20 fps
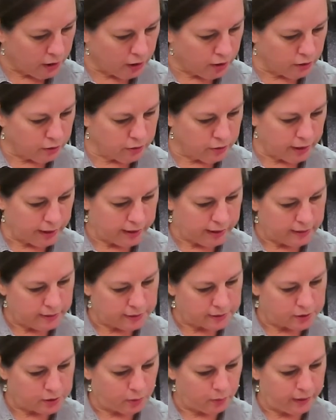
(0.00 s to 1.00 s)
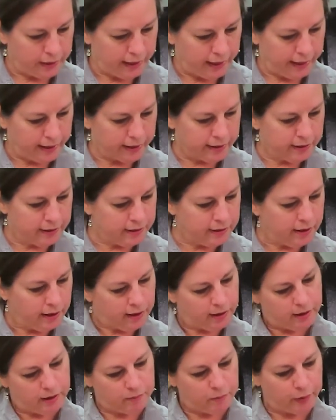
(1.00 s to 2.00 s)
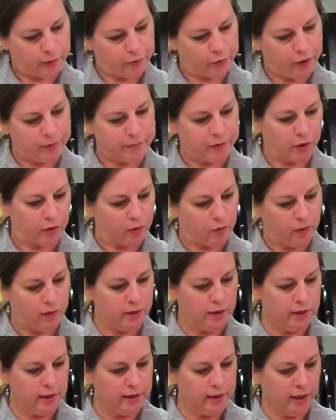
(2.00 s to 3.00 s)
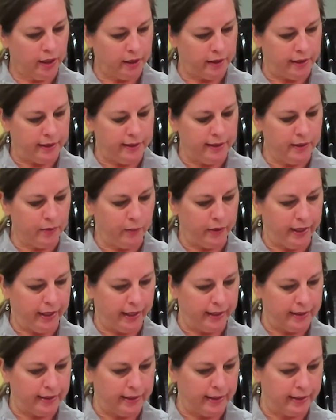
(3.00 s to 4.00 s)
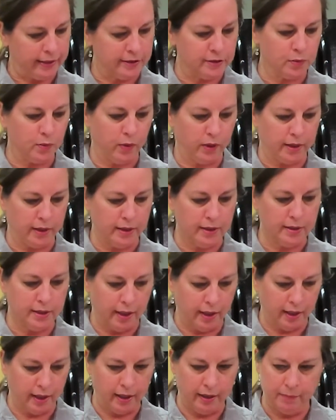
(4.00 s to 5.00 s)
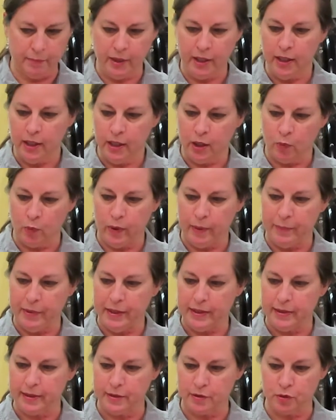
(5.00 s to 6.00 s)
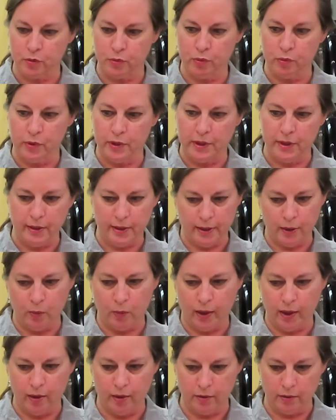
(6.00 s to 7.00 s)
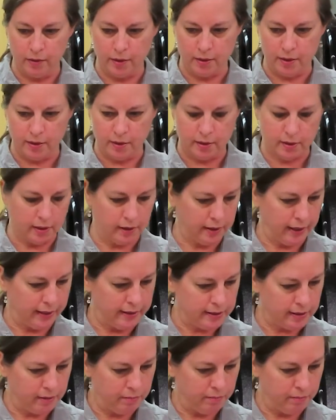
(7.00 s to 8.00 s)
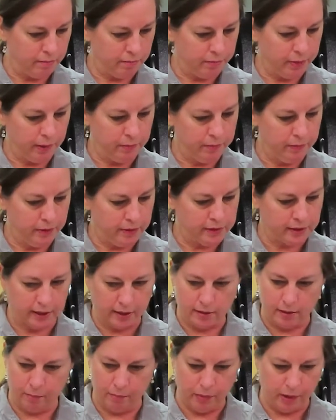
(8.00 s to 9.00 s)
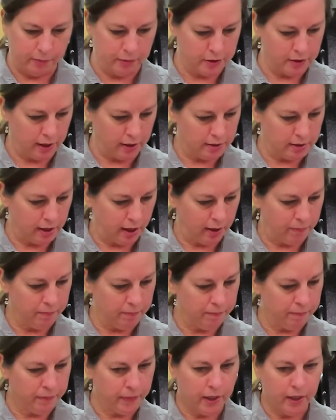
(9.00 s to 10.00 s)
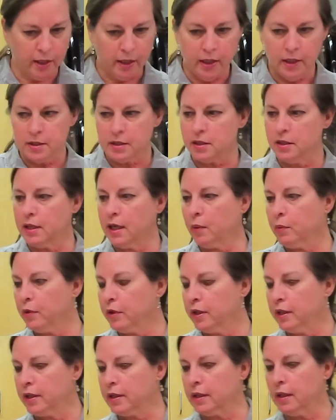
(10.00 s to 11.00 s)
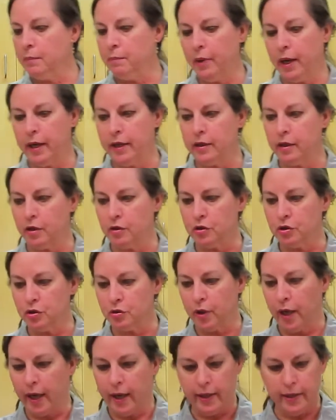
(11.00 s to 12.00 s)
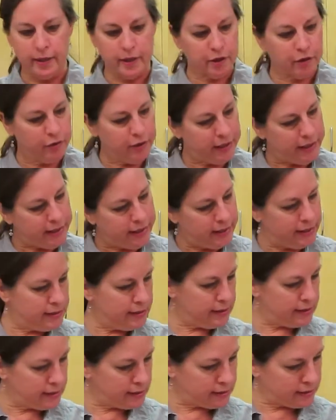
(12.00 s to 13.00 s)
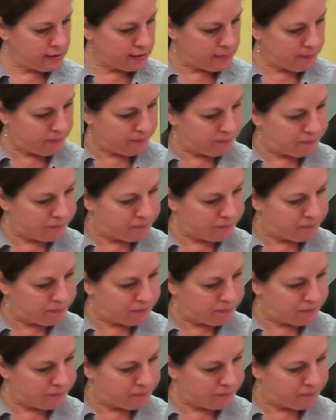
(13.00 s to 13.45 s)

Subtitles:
All right, so we creamed our oil and honey. We added eggs one at a time. We beat this really well. It's nice and it's got some bubbles on top. So now we're going to combine our dry ingredients,